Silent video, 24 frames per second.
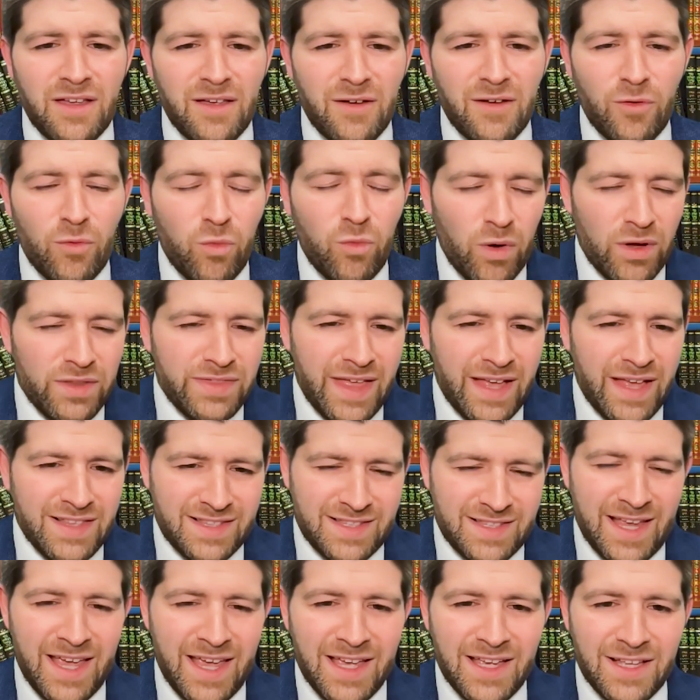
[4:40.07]
What that's
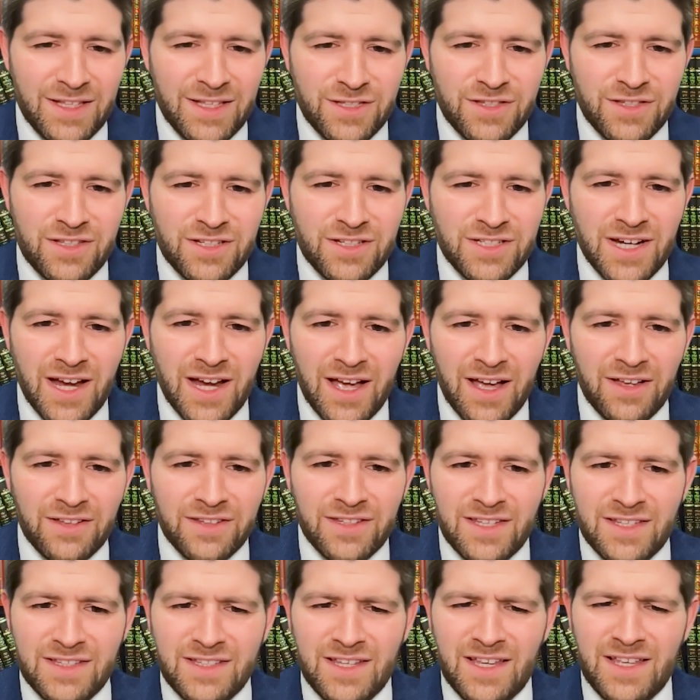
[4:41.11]
saying to the child
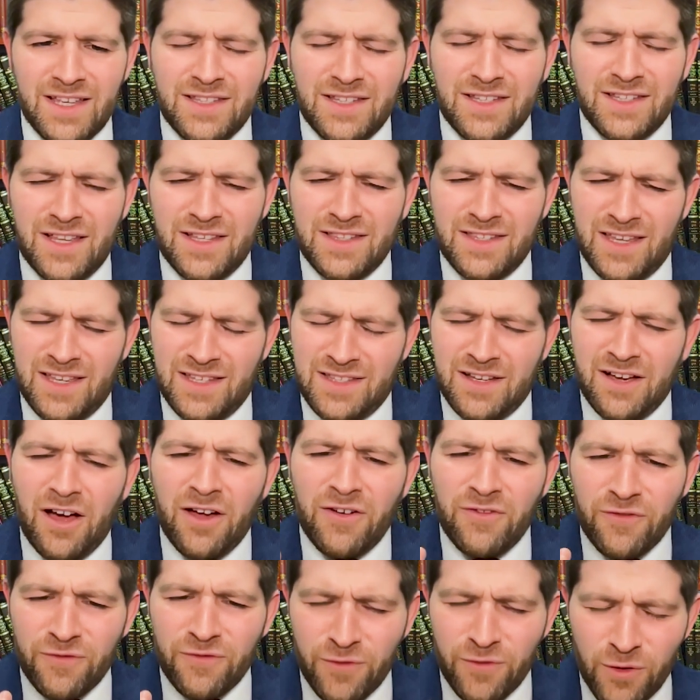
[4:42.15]
is it's
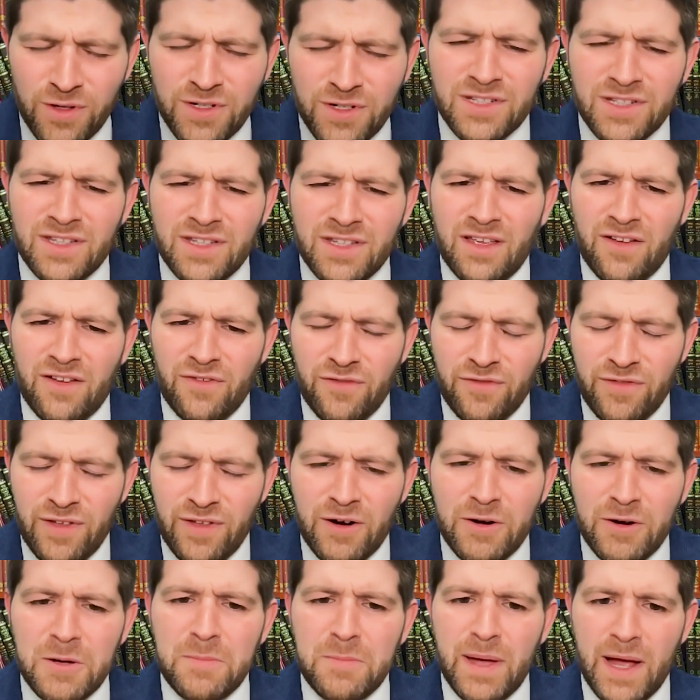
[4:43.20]
unfortunately a
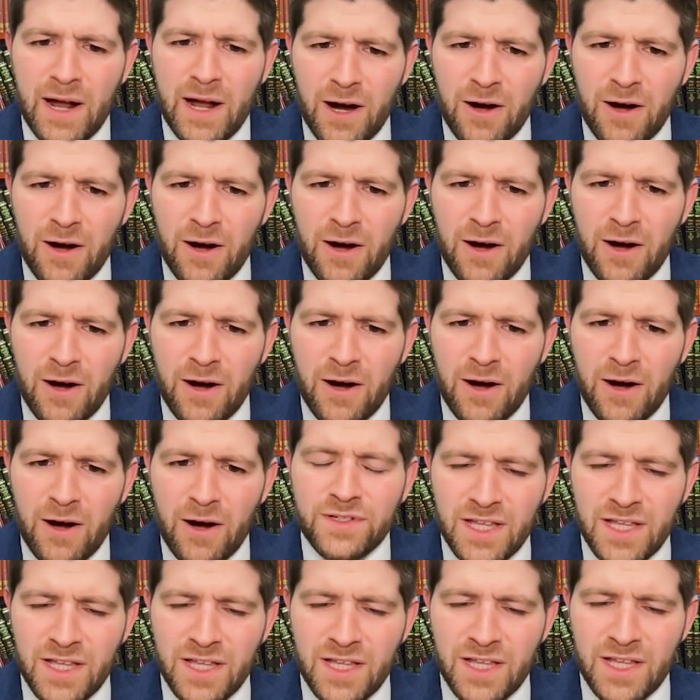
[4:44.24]
very powerful
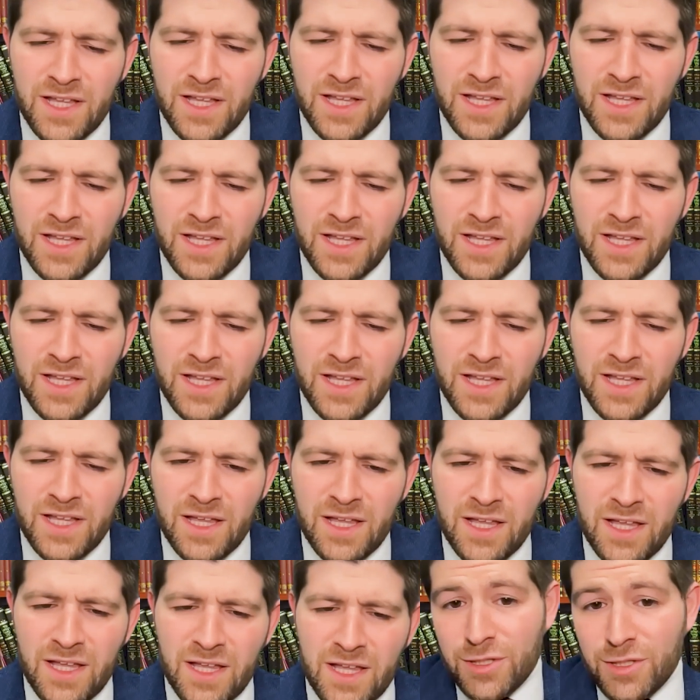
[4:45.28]
statement of, I'm
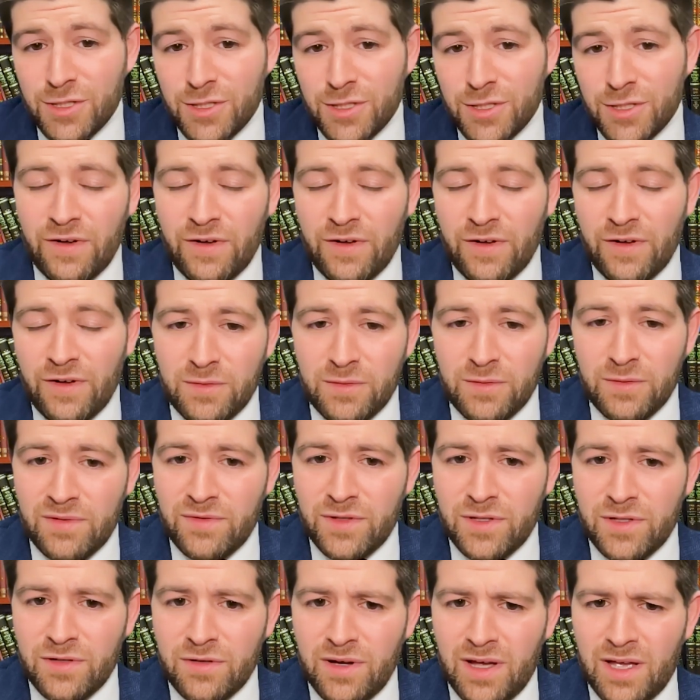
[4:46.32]
not sure if I fully believe in
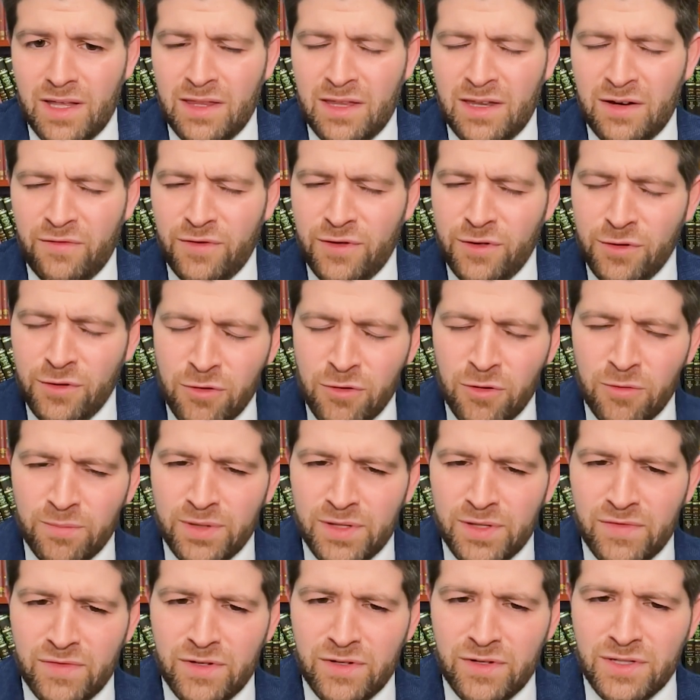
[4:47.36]
you. And then if you don't
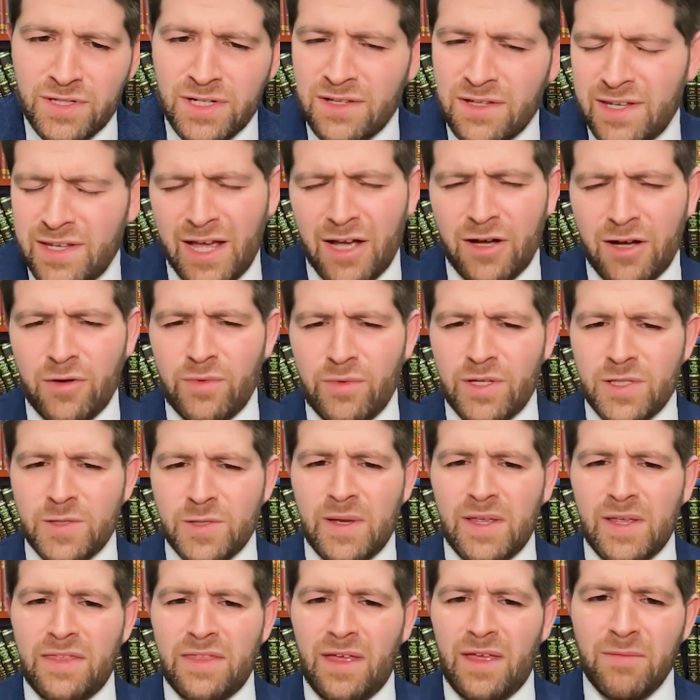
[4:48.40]
believe in your child, then how can we
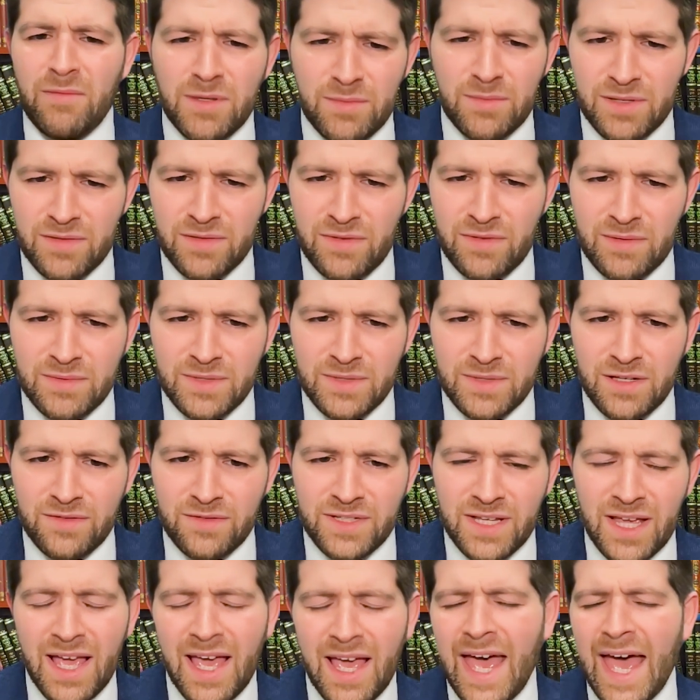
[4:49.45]
expect them to believe in themselves?
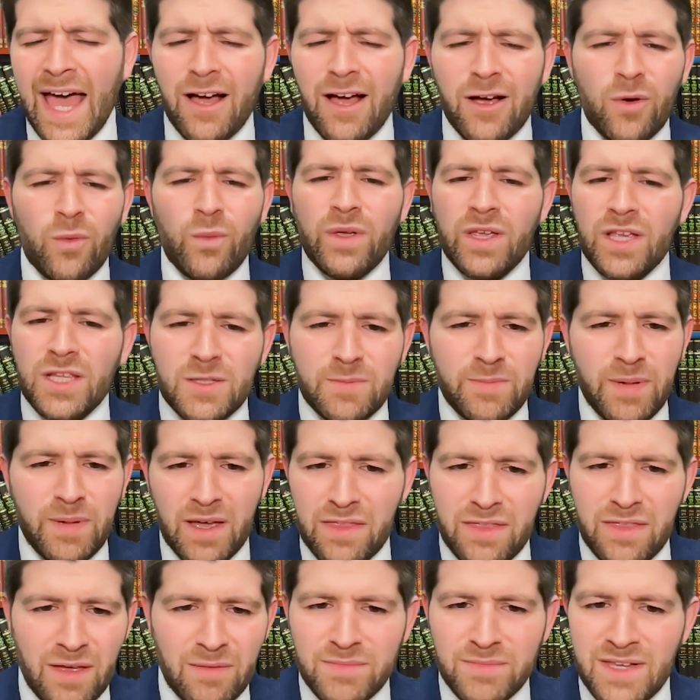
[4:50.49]
How can we expect
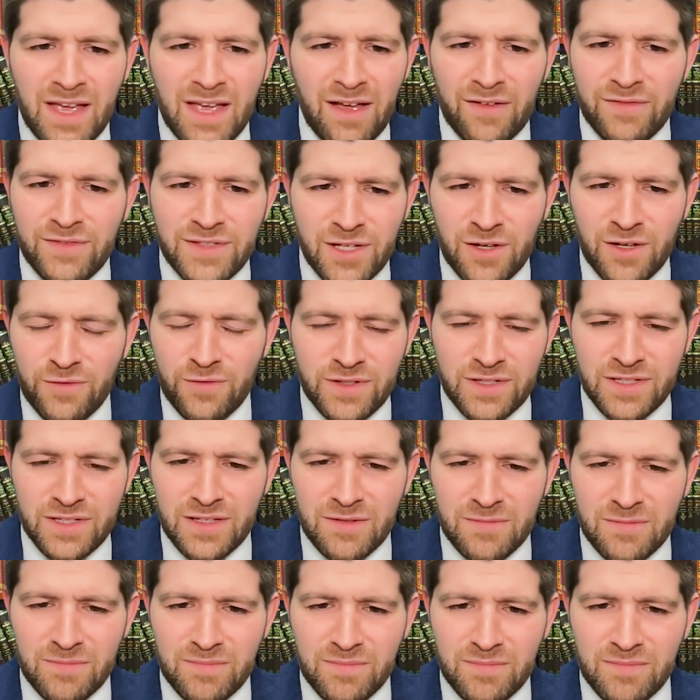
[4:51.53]
them to have
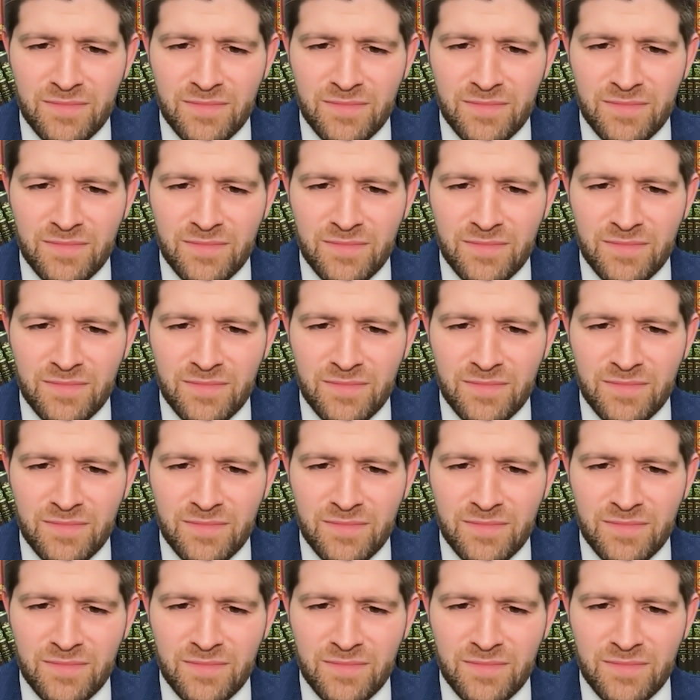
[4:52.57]
self-esteem?